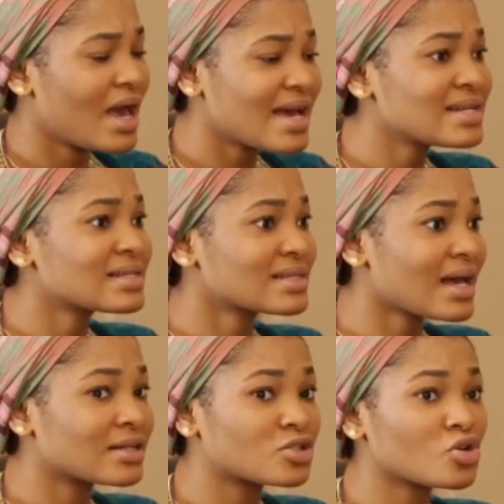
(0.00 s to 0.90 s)
And it's
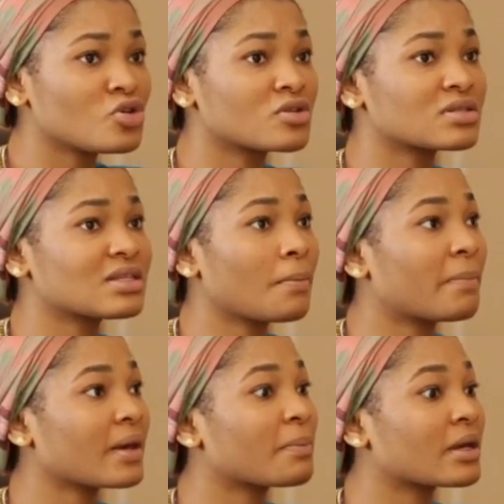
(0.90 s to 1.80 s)
sad. So you can see
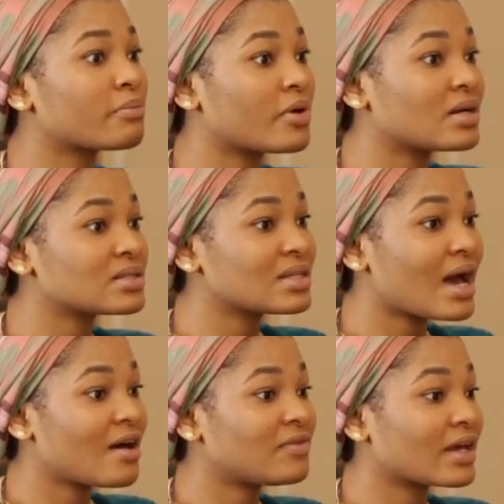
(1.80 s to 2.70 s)
big brands
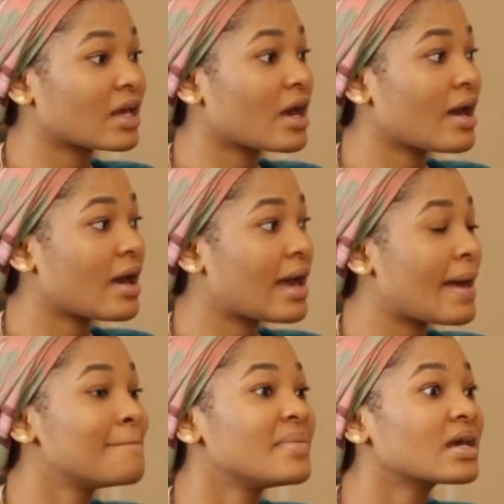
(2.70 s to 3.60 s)
have like
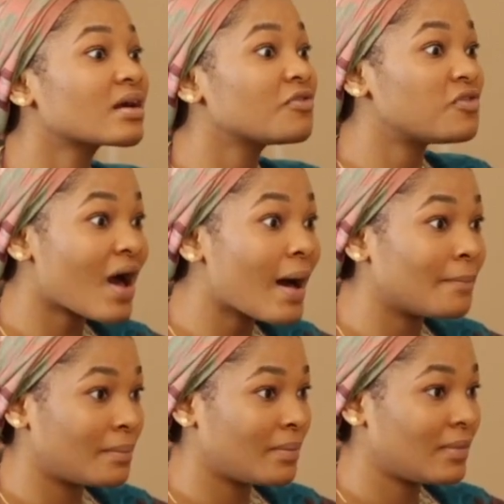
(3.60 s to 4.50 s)
a mink
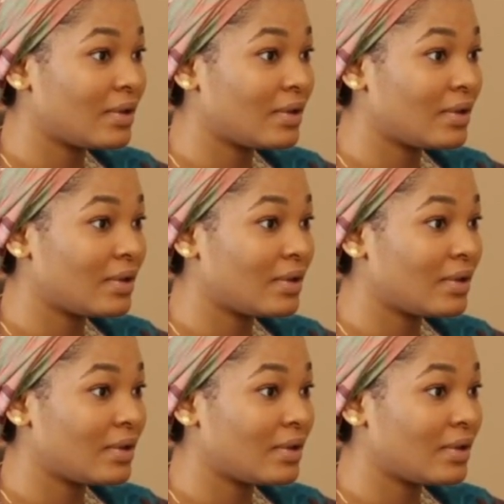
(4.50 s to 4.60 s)
farm.